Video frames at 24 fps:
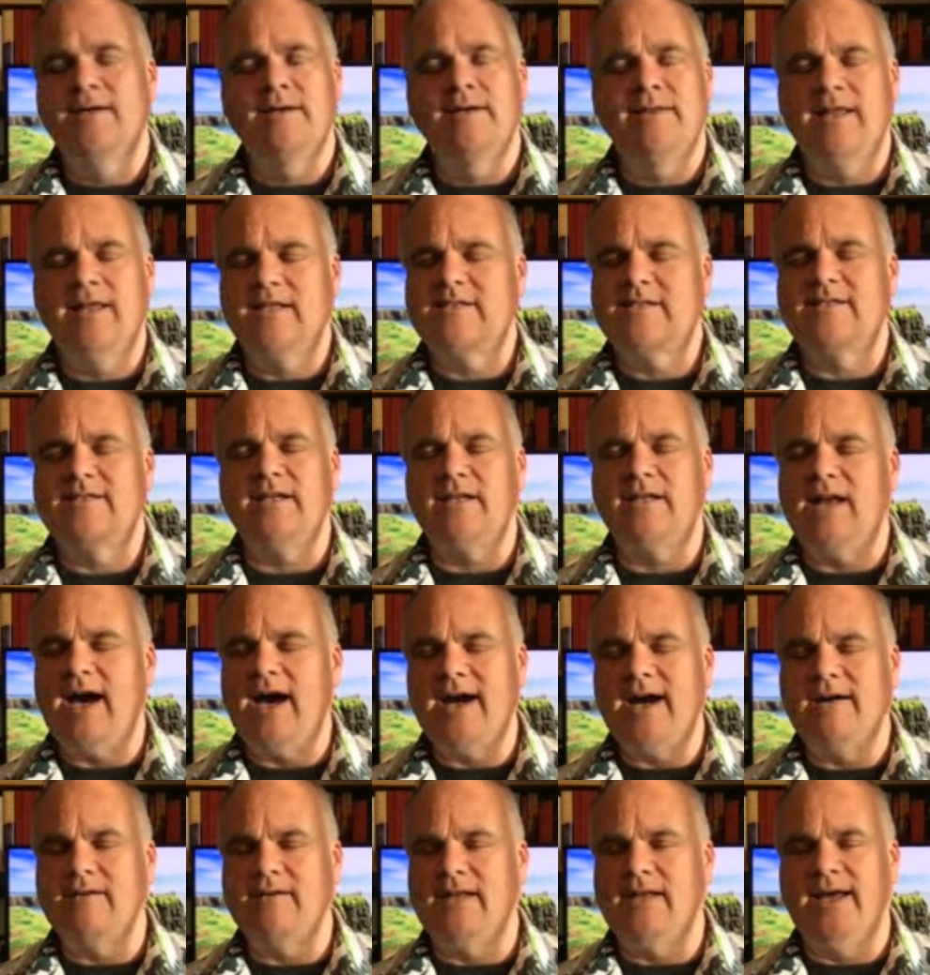that still
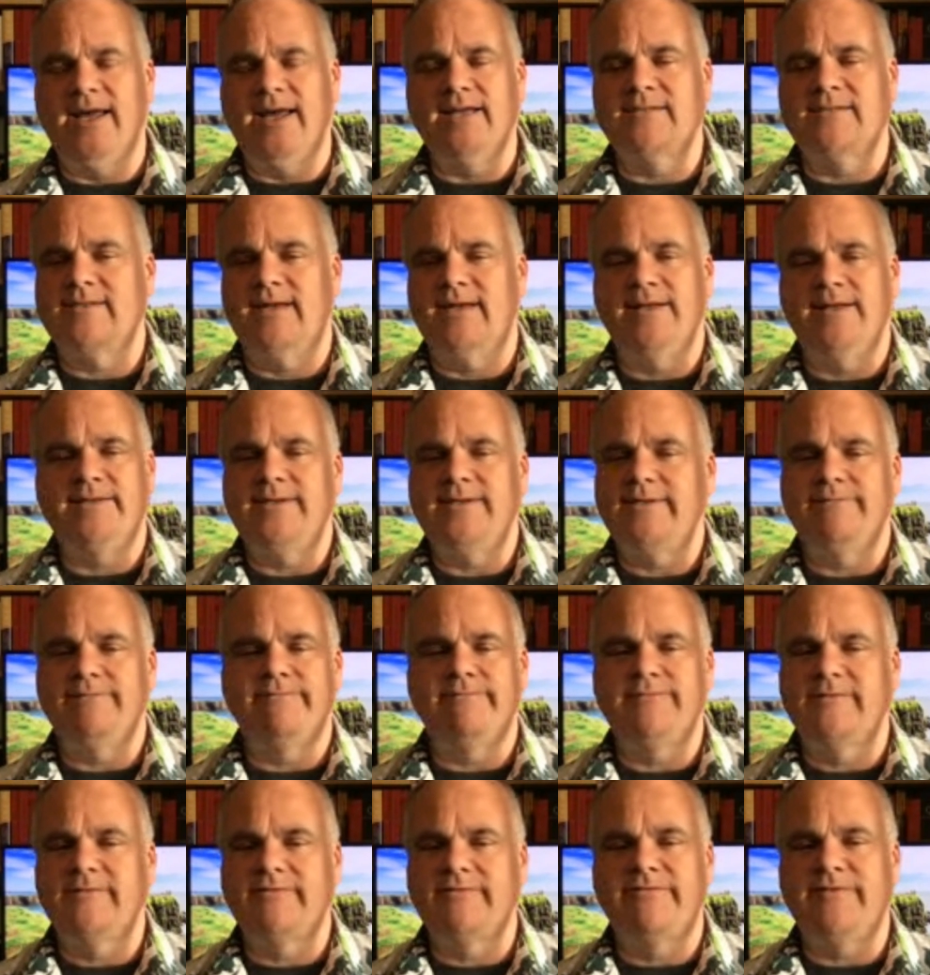hire like it's
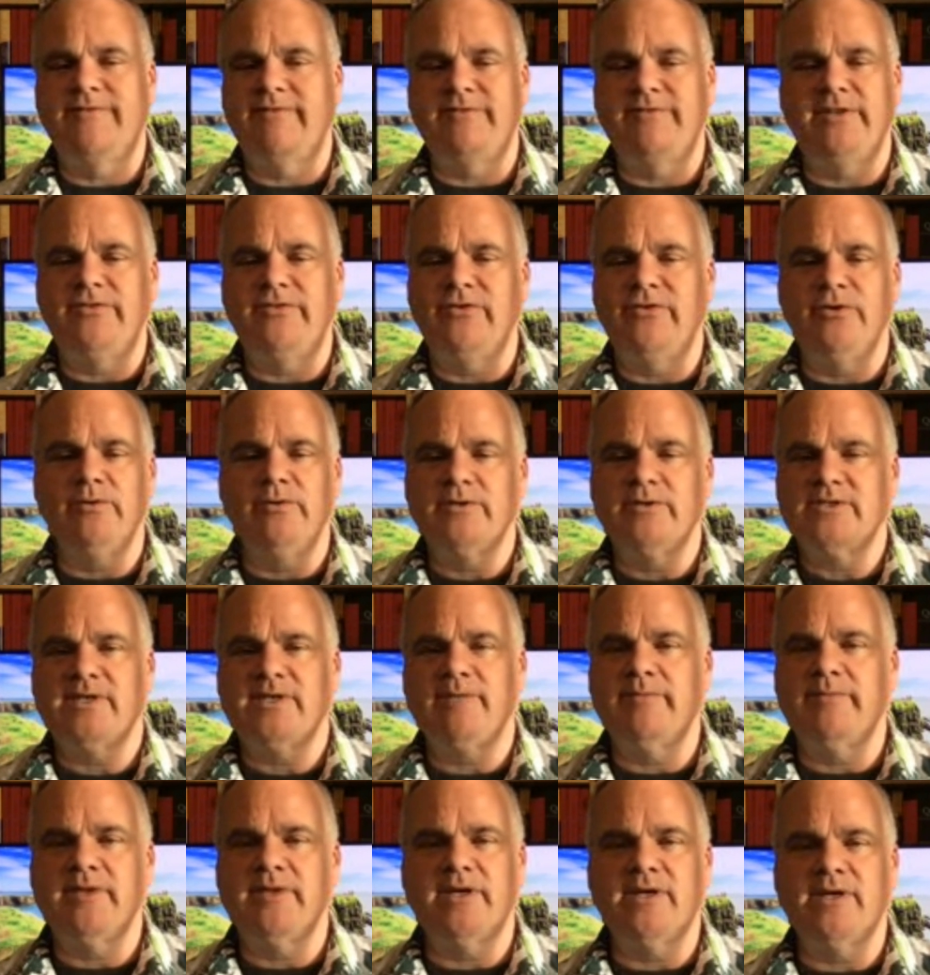1952 or something.